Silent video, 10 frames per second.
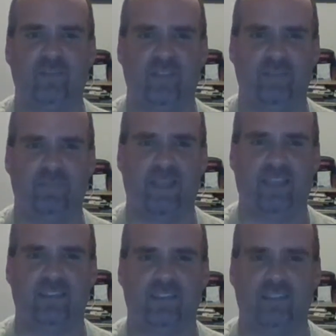do a
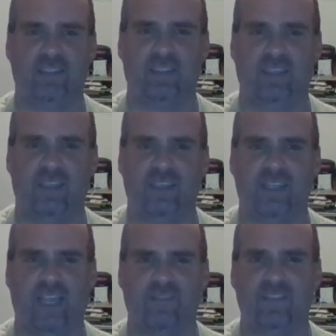TNA review. I haven't
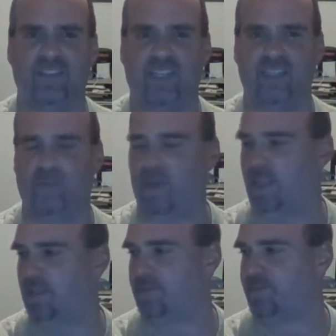or Impact.
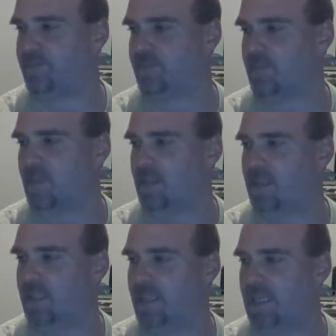
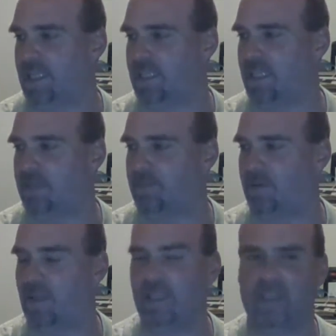I haven't done that in a while.